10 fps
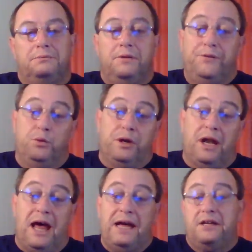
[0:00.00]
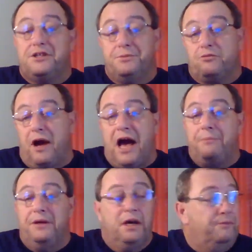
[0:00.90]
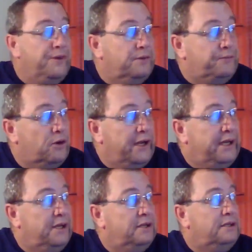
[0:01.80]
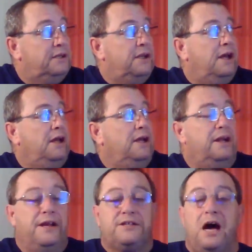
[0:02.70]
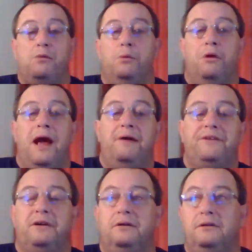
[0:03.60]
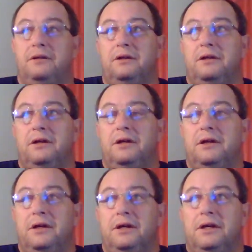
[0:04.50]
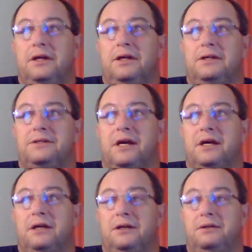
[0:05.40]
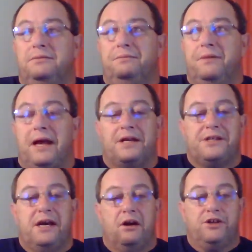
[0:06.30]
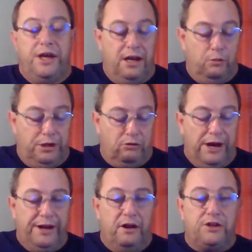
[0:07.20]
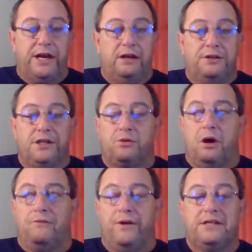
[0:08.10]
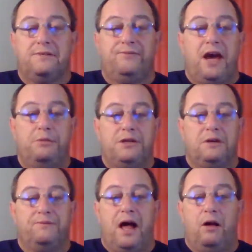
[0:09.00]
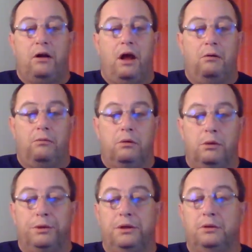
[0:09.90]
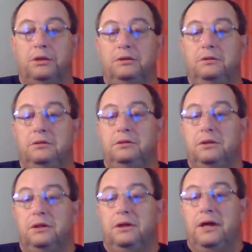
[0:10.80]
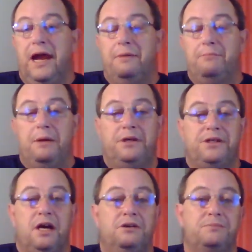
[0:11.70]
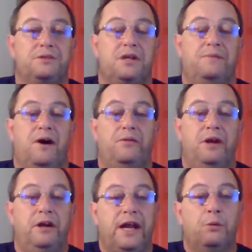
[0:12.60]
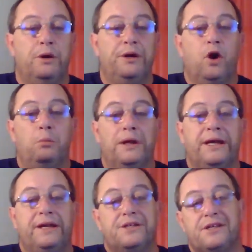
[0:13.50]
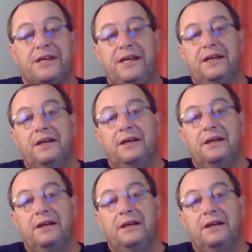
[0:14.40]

If you want to like and subscribe, feel free. That's not what we're after. So, like I say, we created our channel just so our friends and families could follow along what we were doing and maybe show some stuff on there they wouldn't normally get to see,